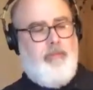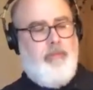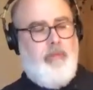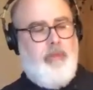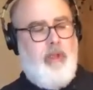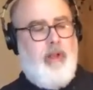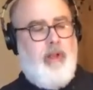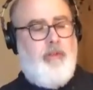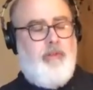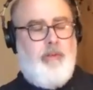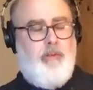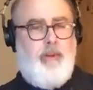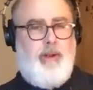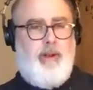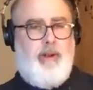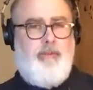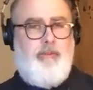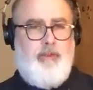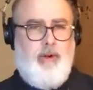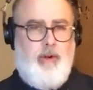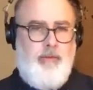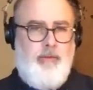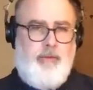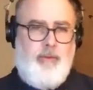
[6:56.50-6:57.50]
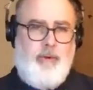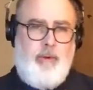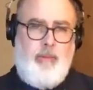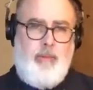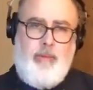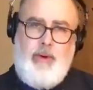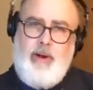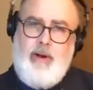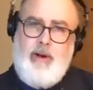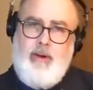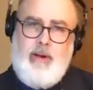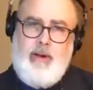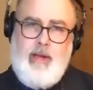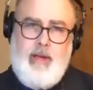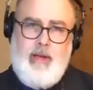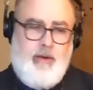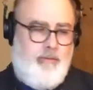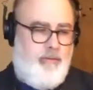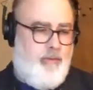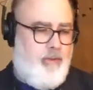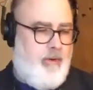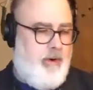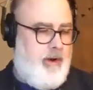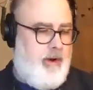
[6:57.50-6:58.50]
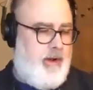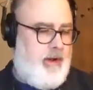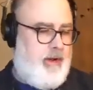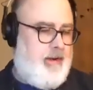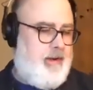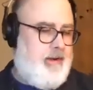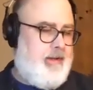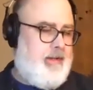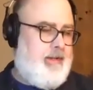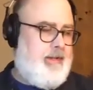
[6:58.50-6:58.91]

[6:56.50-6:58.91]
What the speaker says: And it was about a stone fruit breeder in California